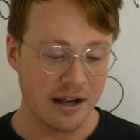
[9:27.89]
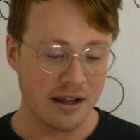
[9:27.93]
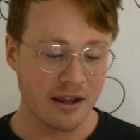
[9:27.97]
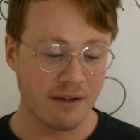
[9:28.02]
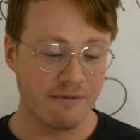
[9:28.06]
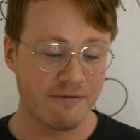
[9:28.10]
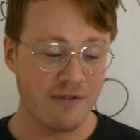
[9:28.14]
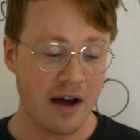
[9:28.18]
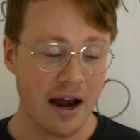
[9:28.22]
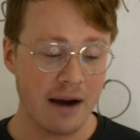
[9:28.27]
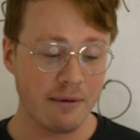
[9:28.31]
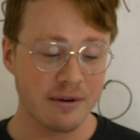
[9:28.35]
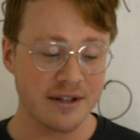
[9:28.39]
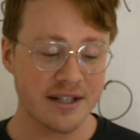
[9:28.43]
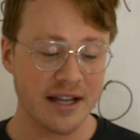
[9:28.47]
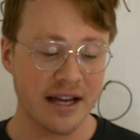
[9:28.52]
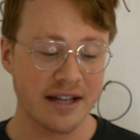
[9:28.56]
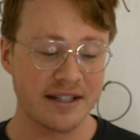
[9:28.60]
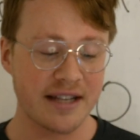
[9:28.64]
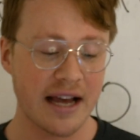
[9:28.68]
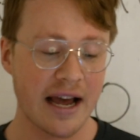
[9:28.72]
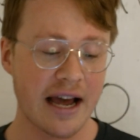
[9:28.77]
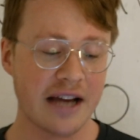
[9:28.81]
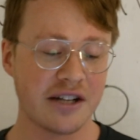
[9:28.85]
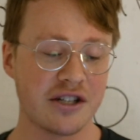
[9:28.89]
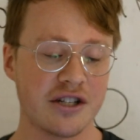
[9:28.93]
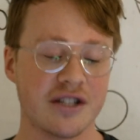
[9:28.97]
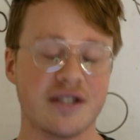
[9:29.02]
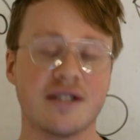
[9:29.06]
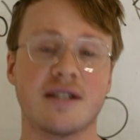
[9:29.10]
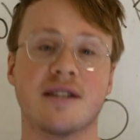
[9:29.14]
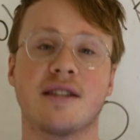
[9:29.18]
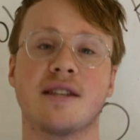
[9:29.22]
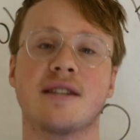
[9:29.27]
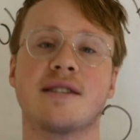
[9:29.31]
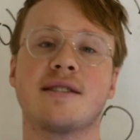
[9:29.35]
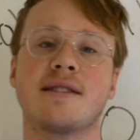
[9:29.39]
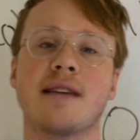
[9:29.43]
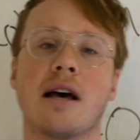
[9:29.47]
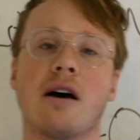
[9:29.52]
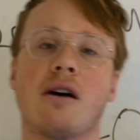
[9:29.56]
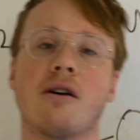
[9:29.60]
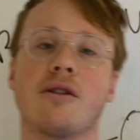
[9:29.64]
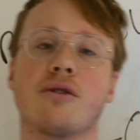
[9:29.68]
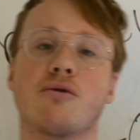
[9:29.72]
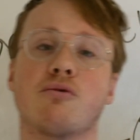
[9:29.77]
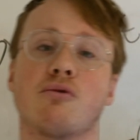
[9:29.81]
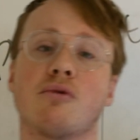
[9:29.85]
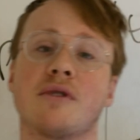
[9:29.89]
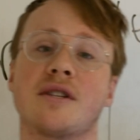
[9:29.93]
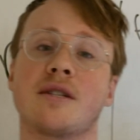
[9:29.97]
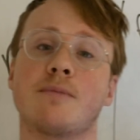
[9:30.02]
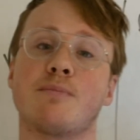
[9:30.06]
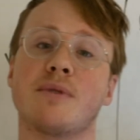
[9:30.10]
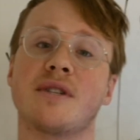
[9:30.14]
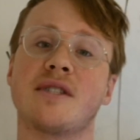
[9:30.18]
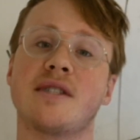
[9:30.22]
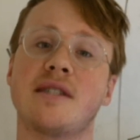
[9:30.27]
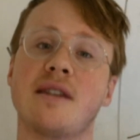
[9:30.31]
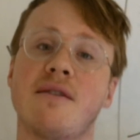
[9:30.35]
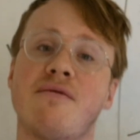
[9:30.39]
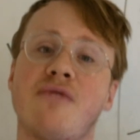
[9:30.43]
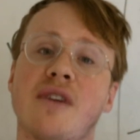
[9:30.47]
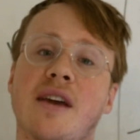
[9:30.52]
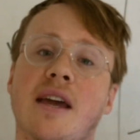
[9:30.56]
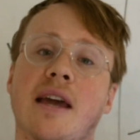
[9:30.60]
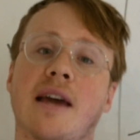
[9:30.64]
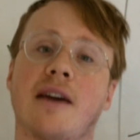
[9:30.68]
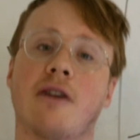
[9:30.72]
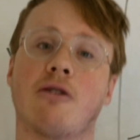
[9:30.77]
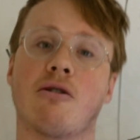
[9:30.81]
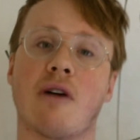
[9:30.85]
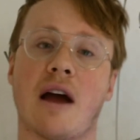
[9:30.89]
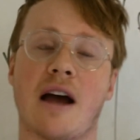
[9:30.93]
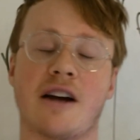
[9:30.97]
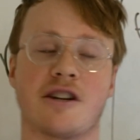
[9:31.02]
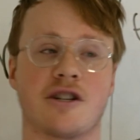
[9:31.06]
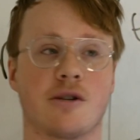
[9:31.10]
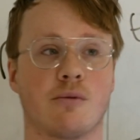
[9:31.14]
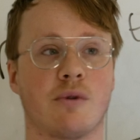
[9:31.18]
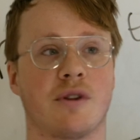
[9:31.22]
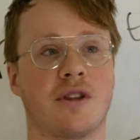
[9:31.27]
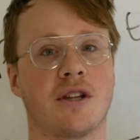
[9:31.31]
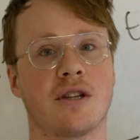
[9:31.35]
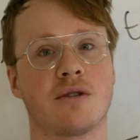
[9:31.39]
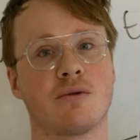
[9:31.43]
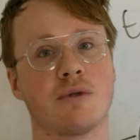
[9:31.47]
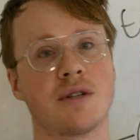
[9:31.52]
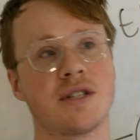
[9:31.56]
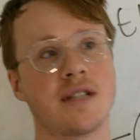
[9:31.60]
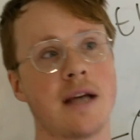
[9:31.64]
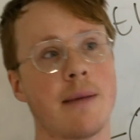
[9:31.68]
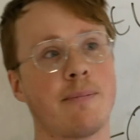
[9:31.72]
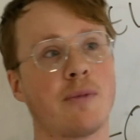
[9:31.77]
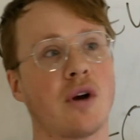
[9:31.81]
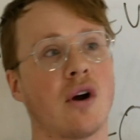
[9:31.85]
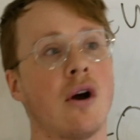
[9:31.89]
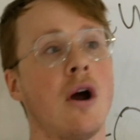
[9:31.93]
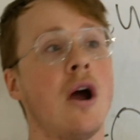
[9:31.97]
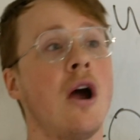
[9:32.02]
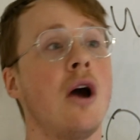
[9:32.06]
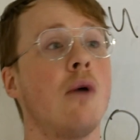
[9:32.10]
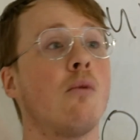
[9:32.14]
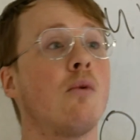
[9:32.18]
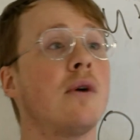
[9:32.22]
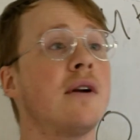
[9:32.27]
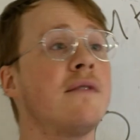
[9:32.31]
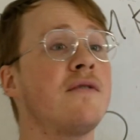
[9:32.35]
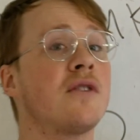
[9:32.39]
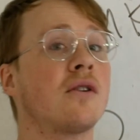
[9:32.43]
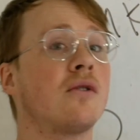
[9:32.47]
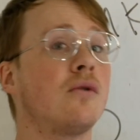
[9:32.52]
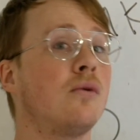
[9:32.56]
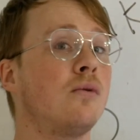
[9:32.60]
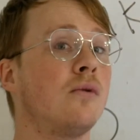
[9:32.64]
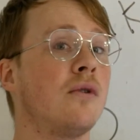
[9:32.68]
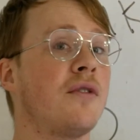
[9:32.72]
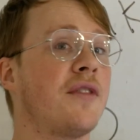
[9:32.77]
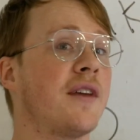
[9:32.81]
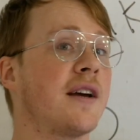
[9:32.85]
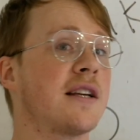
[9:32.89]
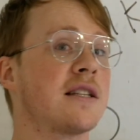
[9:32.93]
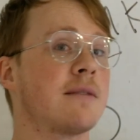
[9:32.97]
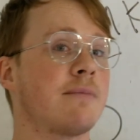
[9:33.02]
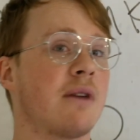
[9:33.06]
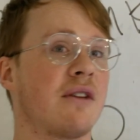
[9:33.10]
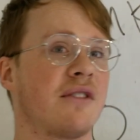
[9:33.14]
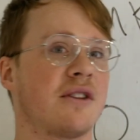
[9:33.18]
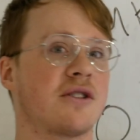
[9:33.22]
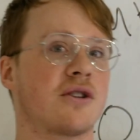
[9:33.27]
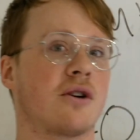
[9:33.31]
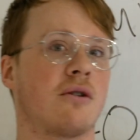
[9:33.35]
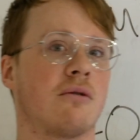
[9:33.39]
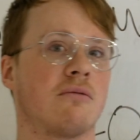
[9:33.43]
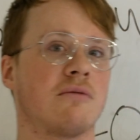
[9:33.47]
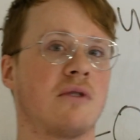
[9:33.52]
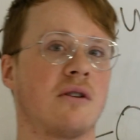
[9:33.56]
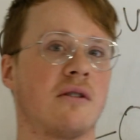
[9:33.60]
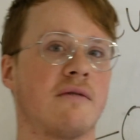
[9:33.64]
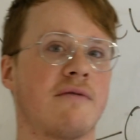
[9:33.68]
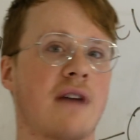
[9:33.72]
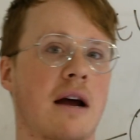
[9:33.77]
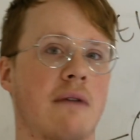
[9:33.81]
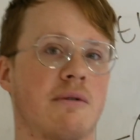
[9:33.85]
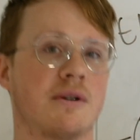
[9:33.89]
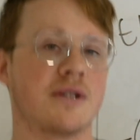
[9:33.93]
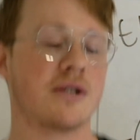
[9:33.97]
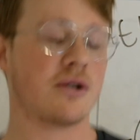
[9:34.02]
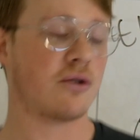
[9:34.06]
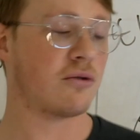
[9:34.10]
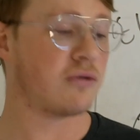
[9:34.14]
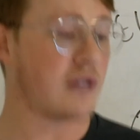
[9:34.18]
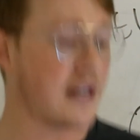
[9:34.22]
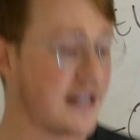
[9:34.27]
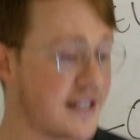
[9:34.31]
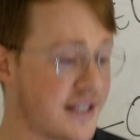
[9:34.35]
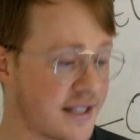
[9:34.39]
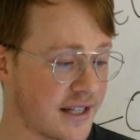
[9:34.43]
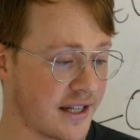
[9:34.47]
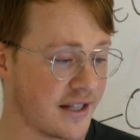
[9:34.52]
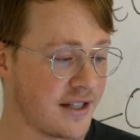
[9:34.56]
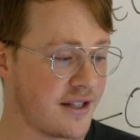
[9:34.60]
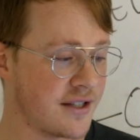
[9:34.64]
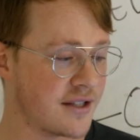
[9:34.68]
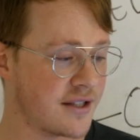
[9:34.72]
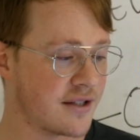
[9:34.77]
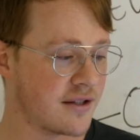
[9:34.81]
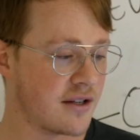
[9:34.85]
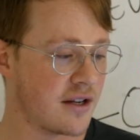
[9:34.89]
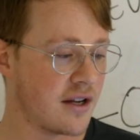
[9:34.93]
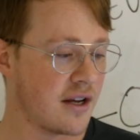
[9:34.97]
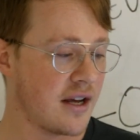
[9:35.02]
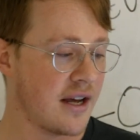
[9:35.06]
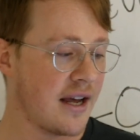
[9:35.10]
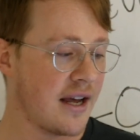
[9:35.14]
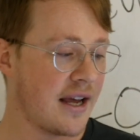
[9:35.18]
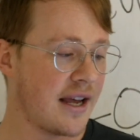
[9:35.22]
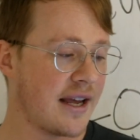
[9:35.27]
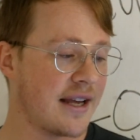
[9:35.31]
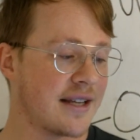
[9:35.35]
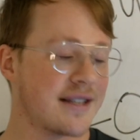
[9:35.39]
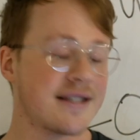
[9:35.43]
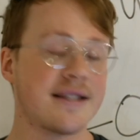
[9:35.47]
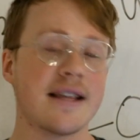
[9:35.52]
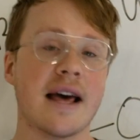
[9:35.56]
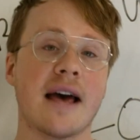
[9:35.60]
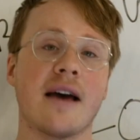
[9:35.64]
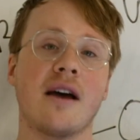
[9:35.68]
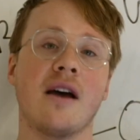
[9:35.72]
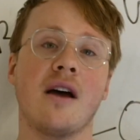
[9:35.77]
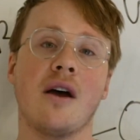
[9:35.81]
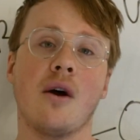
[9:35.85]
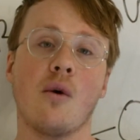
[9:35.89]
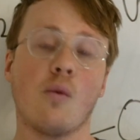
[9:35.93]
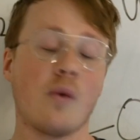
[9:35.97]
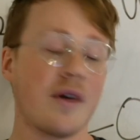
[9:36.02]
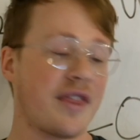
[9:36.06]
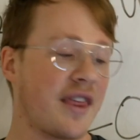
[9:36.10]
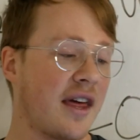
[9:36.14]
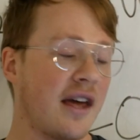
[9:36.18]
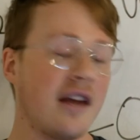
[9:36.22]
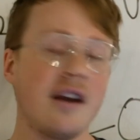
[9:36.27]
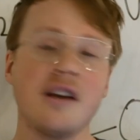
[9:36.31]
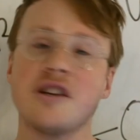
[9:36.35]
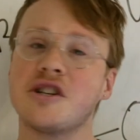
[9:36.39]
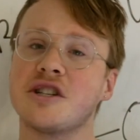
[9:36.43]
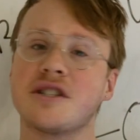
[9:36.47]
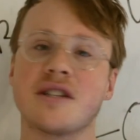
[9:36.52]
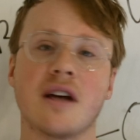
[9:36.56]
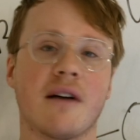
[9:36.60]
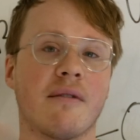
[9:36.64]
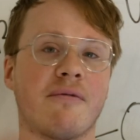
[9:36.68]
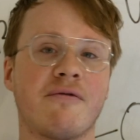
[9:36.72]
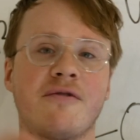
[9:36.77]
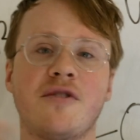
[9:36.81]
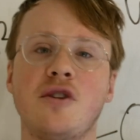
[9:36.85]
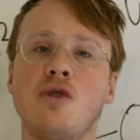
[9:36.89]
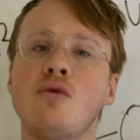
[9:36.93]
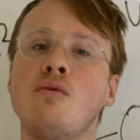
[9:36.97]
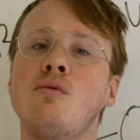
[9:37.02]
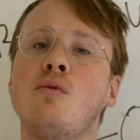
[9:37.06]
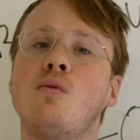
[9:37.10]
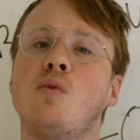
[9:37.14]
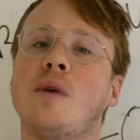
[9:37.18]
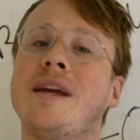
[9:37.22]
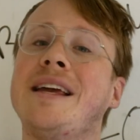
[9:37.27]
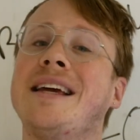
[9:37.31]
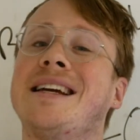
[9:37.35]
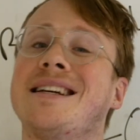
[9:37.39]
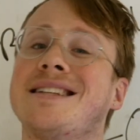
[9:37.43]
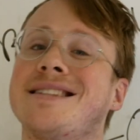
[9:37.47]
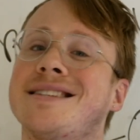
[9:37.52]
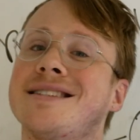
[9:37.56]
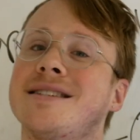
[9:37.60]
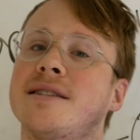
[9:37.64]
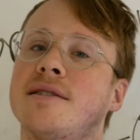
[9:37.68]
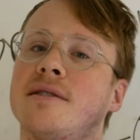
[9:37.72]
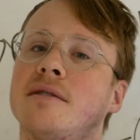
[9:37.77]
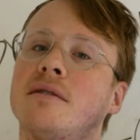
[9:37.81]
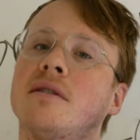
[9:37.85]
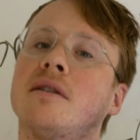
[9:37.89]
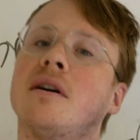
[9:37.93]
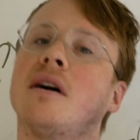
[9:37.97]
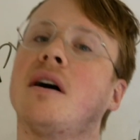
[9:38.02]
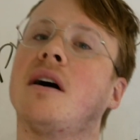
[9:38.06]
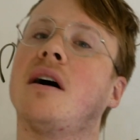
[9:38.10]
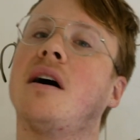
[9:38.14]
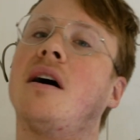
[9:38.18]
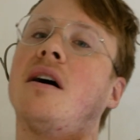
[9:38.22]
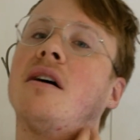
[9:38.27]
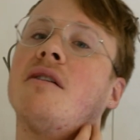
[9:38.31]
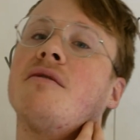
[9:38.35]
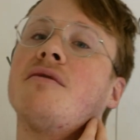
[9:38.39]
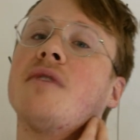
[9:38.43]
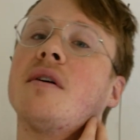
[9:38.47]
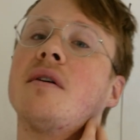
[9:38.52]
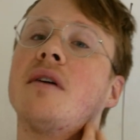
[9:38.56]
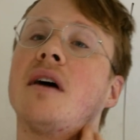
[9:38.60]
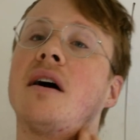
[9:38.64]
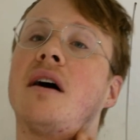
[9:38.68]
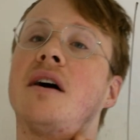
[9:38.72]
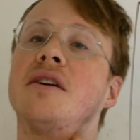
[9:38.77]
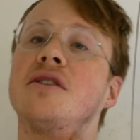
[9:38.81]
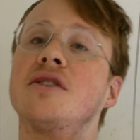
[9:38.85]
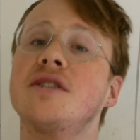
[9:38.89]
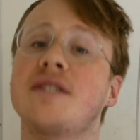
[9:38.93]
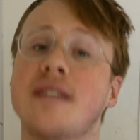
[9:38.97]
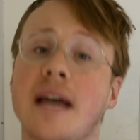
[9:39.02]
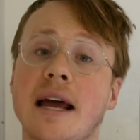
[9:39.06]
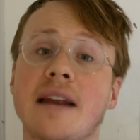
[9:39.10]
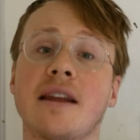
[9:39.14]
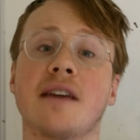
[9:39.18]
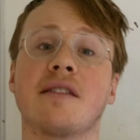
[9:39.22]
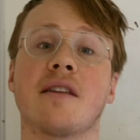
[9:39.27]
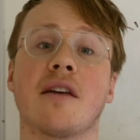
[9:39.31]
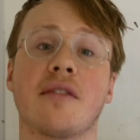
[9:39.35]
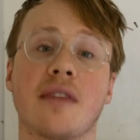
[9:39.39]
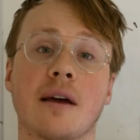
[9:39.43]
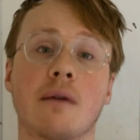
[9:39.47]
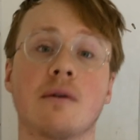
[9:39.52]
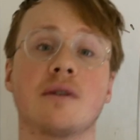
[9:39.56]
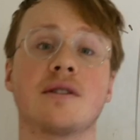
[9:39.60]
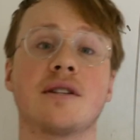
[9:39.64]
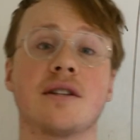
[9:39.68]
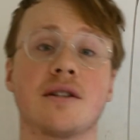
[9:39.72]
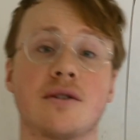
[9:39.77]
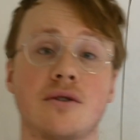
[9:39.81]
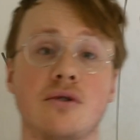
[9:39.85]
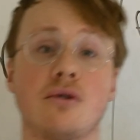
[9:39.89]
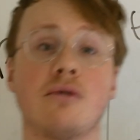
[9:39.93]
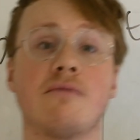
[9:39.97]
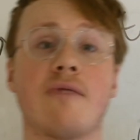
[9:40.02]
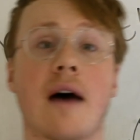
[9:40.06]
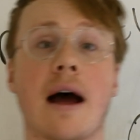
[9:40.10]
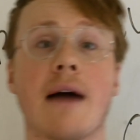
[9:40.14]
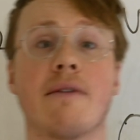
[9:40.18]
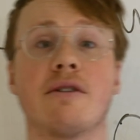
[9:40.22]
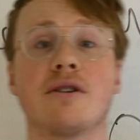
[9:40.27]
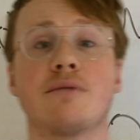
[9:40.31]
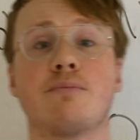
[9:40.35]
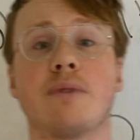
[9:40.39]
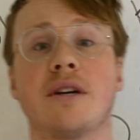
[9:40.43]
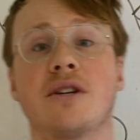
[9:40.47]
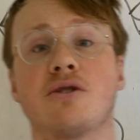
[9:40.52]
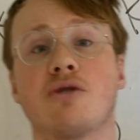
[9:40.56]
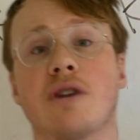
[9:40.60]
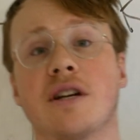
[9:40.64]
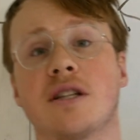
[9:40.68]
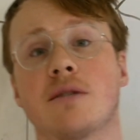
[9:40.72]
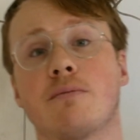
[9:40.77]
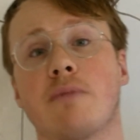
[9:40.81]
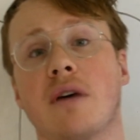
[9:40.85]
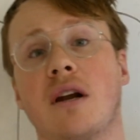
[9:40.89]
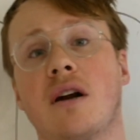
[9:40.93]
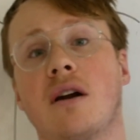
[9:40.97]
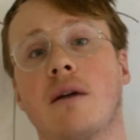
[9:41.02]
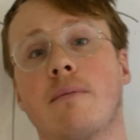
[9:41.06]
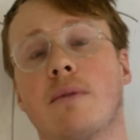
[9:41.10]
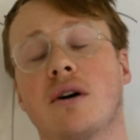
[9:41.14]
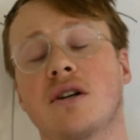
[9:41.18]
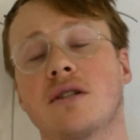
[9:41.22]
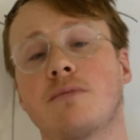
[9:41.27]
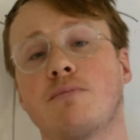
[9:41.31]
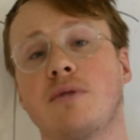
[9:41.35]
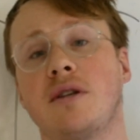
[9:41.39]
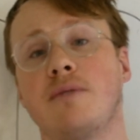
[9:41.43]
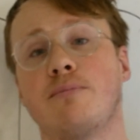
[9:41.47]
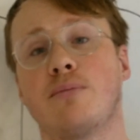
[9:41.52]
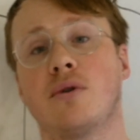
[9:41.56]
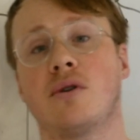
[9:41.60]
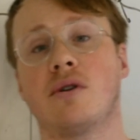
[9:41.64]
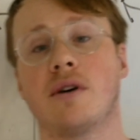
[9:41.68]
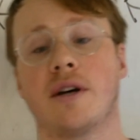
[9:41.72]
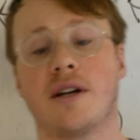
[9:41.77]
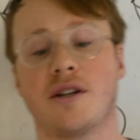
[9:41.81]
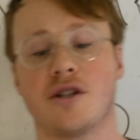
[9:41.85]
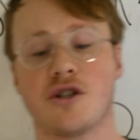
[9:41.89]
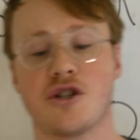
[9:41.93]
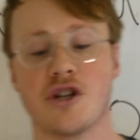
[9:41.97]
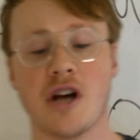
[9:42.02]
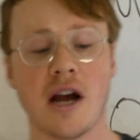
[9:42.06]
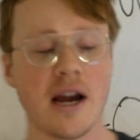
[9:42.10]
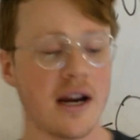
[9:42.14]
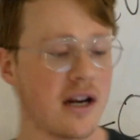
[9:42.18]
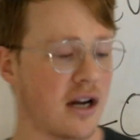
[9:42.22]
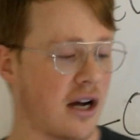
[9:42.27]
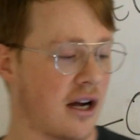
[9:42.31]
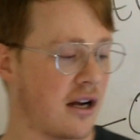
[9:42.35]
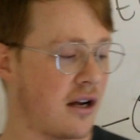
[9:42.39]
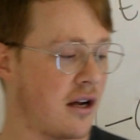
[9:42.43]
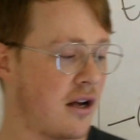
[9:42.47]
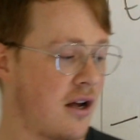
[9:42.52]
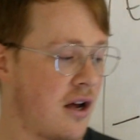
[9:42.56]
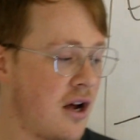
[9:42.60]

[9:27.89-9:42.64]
The virus attaches to the cell through a specific interaction with its receptor. One of the cool things about this coronavirus crisis is that within just a few weeks of understanding that there was this new virus being transmitted amongst people in China,